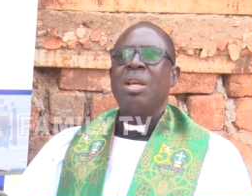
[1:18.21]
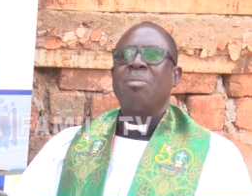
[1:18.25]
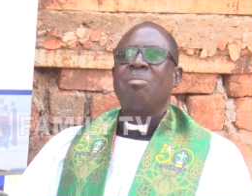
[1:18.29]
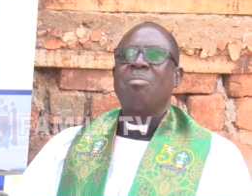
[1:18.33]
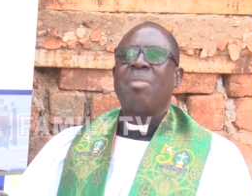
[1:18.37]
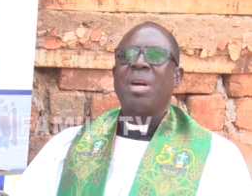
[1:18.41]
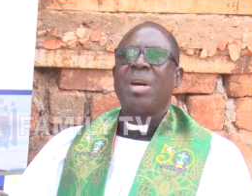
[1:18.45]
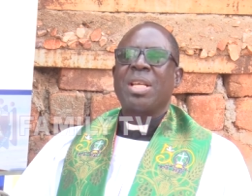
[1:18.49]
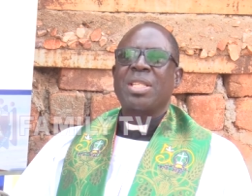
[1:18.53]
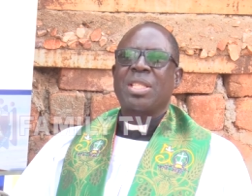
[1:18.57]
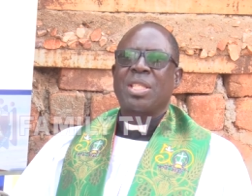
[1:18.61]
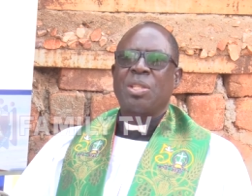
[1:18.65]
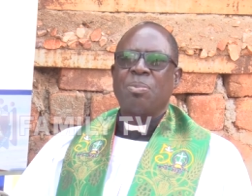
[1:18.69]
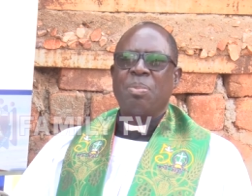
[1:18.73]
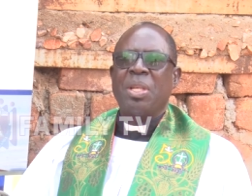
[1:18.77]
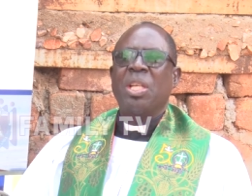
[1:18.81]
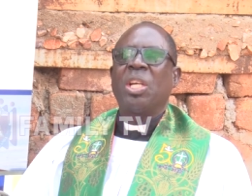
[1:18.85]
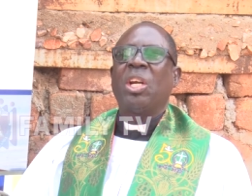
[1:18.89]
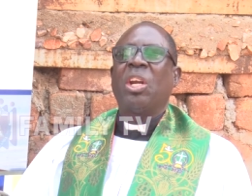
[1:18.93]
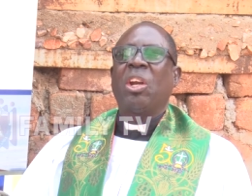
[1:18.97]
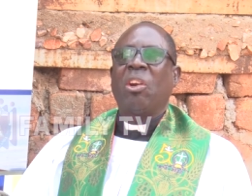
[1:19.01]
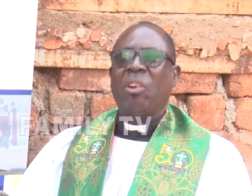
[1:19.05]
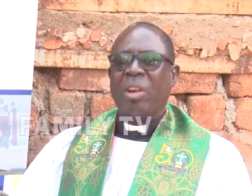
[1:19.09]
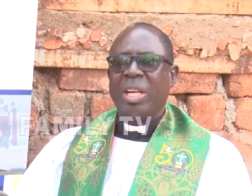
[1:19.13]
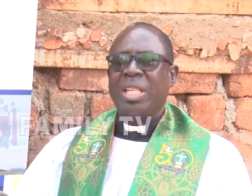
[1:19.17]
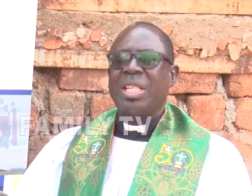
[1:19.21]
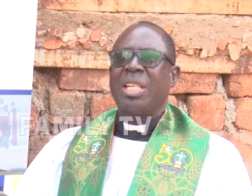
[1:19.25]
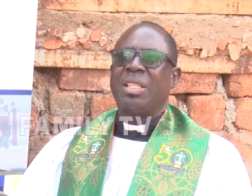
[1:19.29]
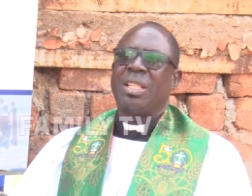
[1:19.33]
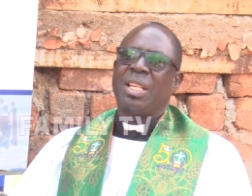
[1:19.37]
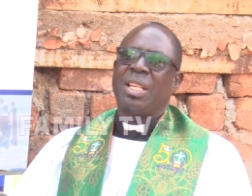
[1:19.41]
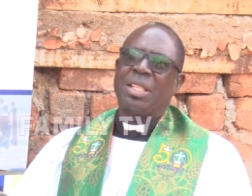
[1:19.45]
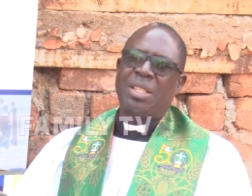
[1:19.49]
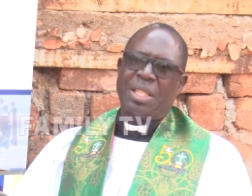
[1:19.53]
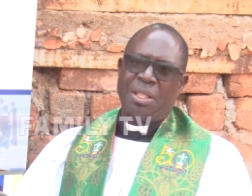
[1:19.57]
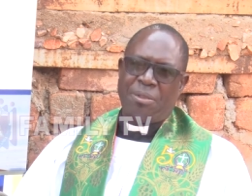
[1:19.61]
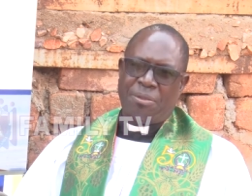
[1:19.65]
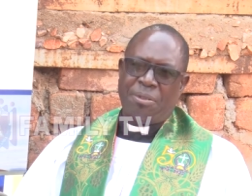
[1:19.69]
must be greater
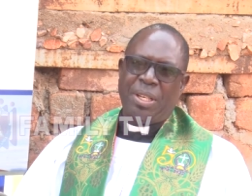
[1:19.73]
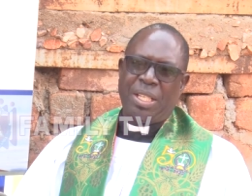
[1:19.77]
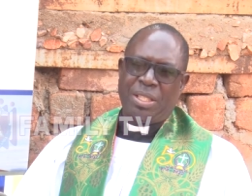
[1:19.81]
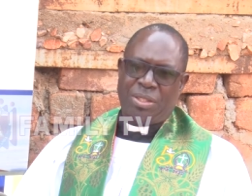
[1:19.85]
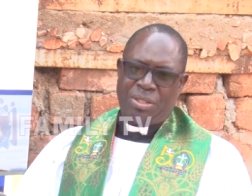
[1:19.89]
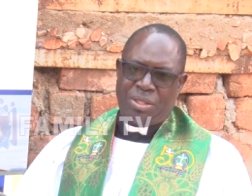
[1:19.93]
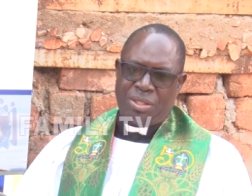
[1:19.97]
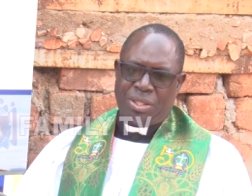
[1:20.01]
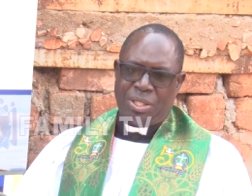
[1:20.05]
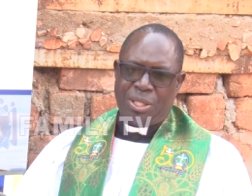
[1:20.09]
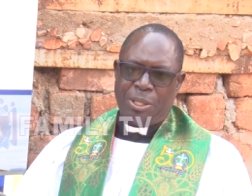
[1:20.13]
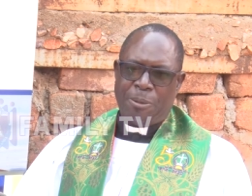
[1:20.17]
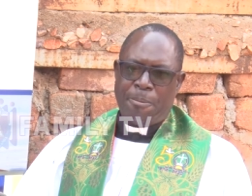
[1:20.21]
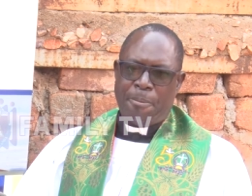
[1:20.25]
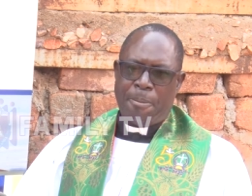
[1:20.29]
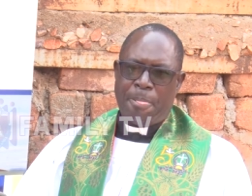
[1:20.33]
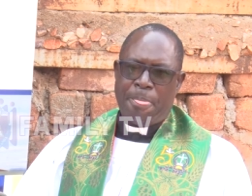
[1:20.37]
than the first.